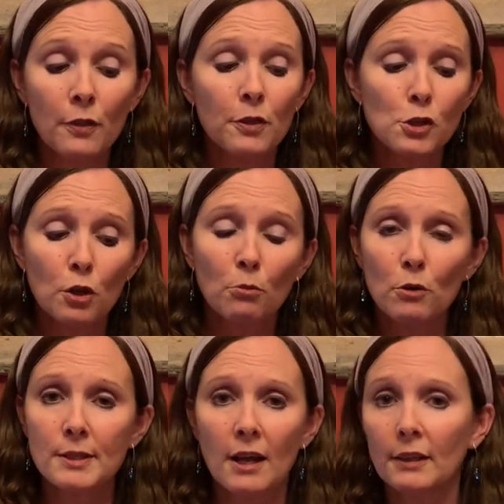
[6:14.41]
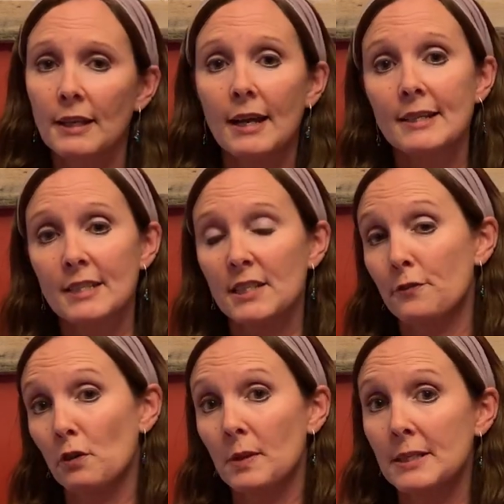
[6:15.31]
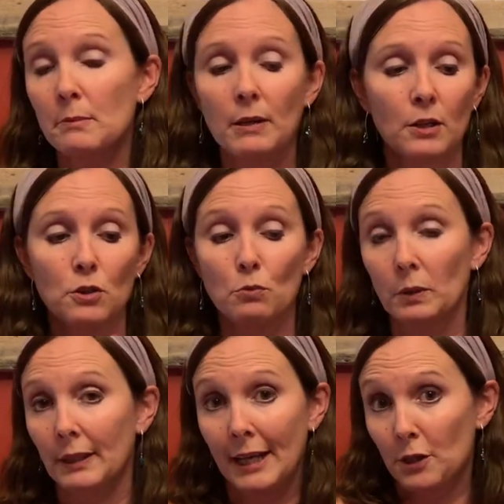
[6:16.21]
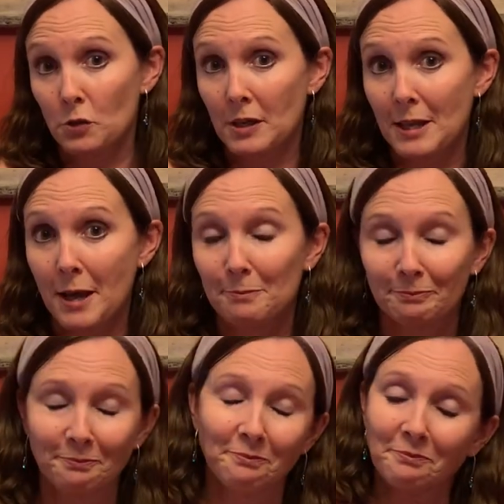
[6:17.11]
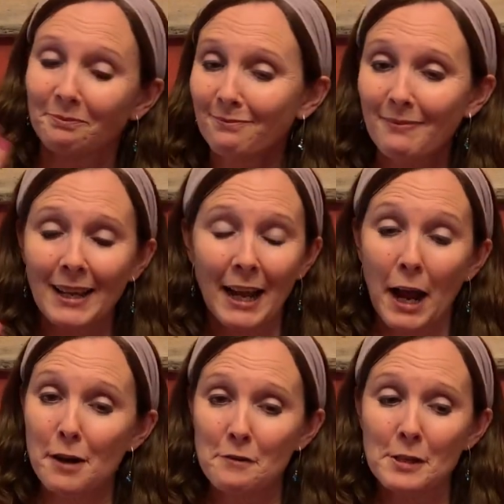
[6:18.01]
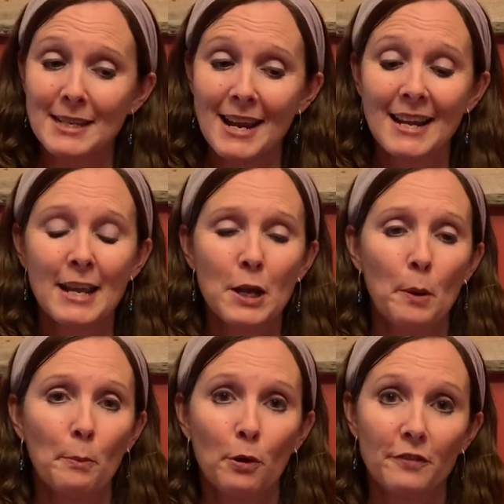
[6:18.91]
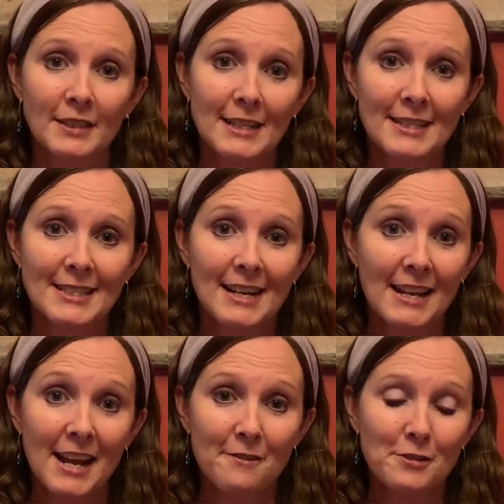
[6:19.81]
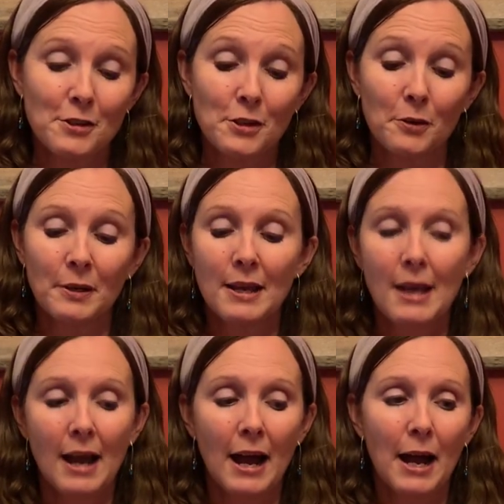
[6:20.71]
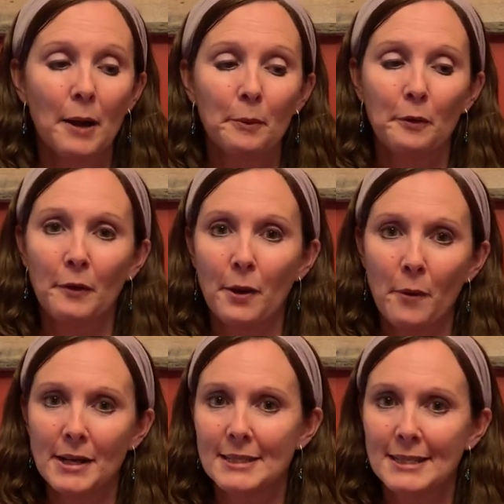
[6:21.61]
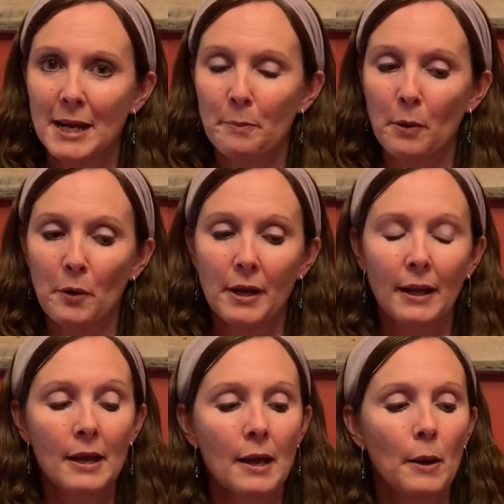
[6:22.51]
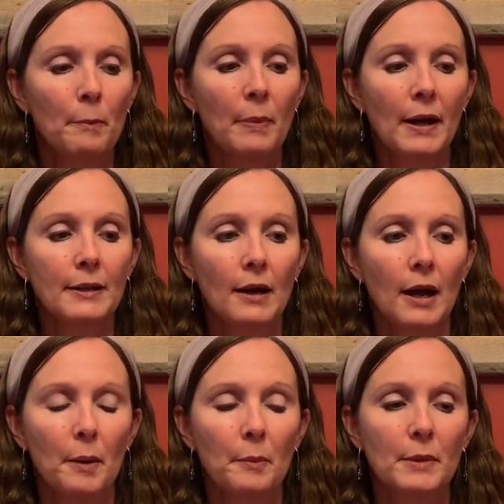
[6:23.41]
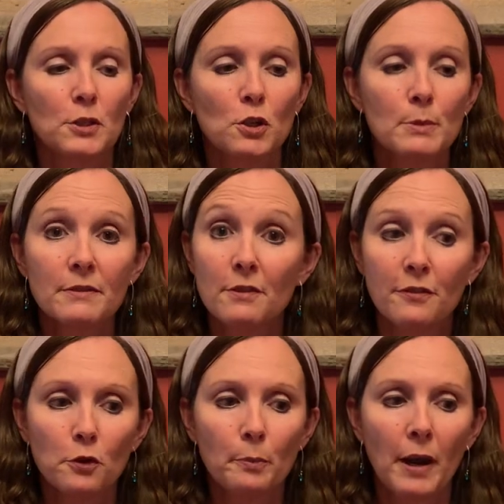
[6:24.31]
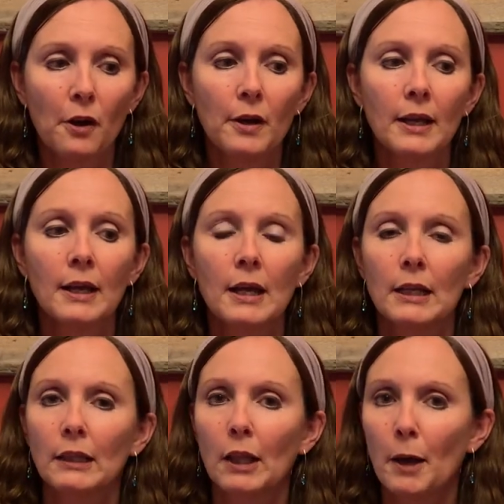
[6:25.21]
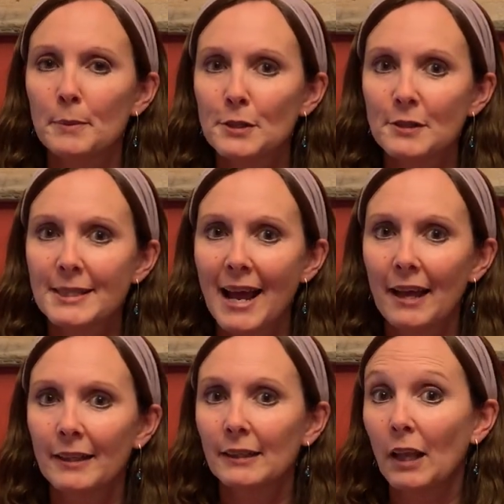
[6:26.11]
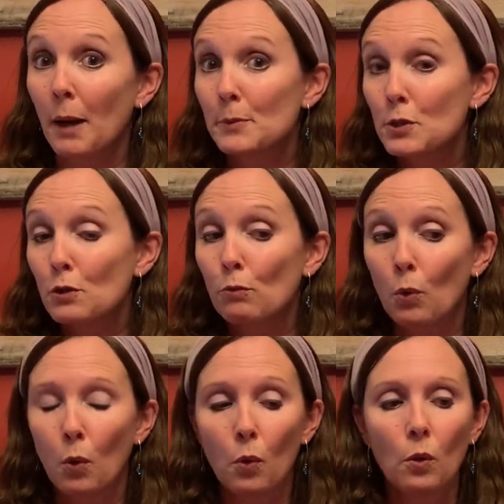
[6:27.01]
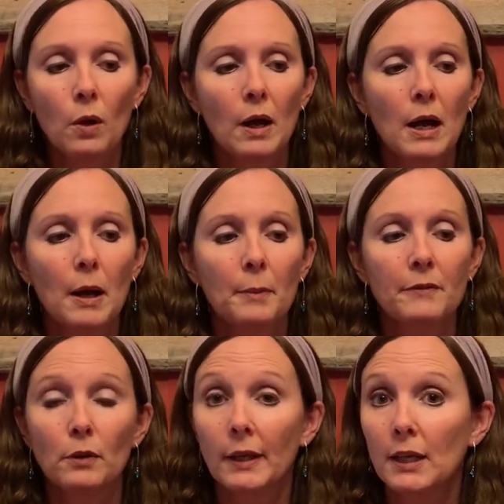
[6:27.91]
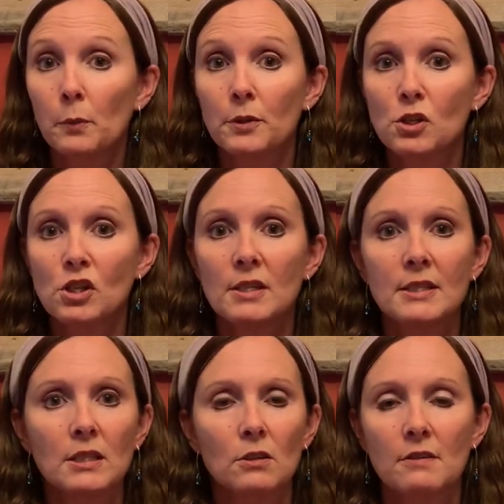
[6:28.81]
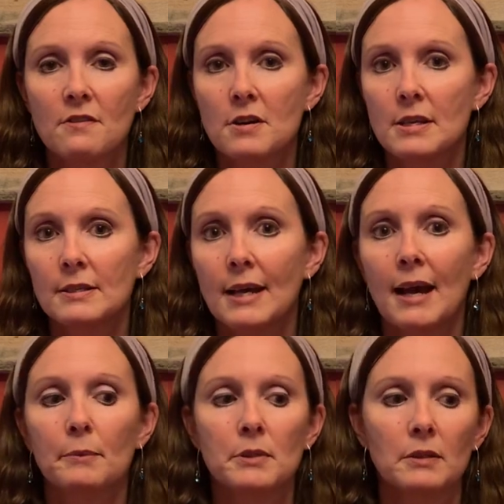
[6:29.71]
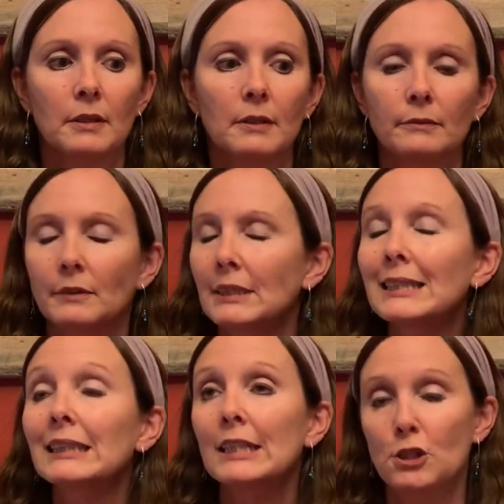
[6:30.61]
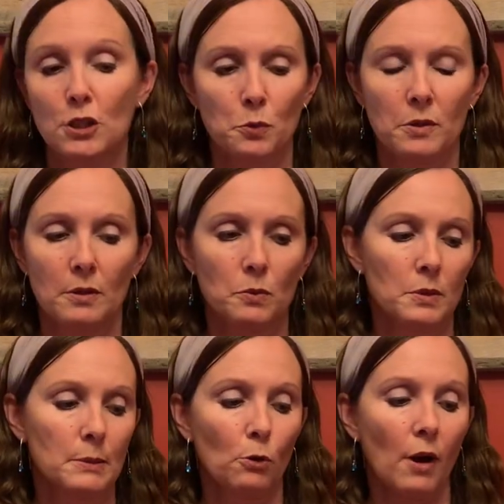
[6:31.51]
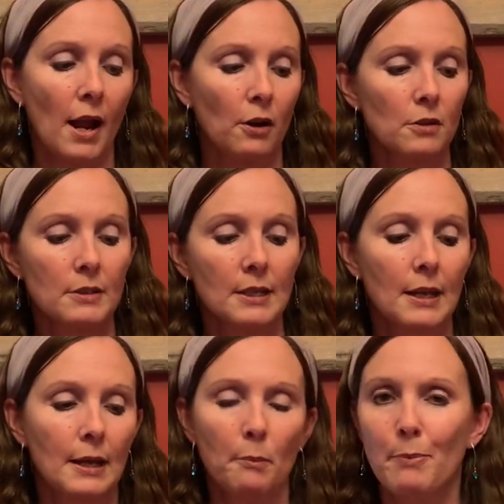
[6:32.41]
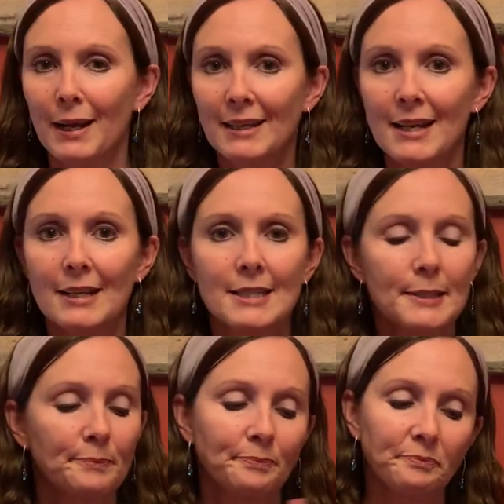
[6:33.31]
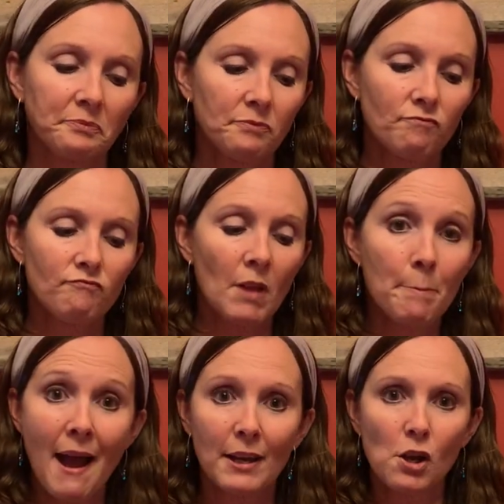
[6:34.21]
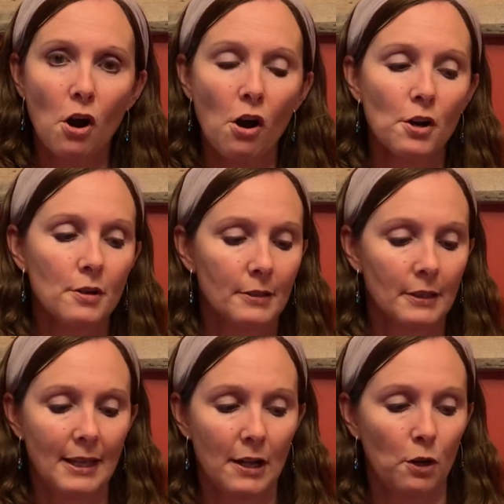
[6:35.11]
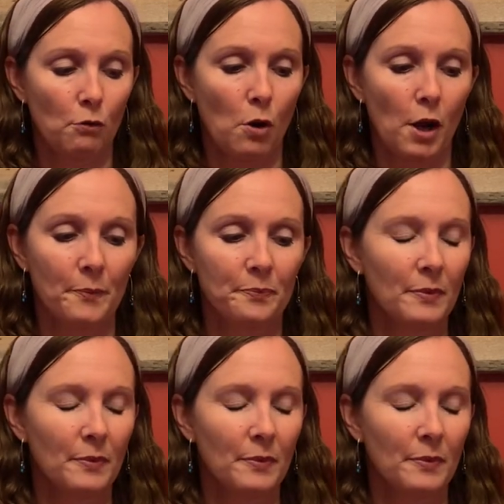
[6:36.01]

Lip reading: The term rosé all day exists for a reason, because you really can drink that kind of all day. Perfect on a sunny afternoon. Great wine to take boating. But in terms of a food pairing, lobster salad, lobster roll. If you like it with cheese, dill Havarti is absolutely delicious with this, with some crackers. Picnics, backyard, can't go wrong.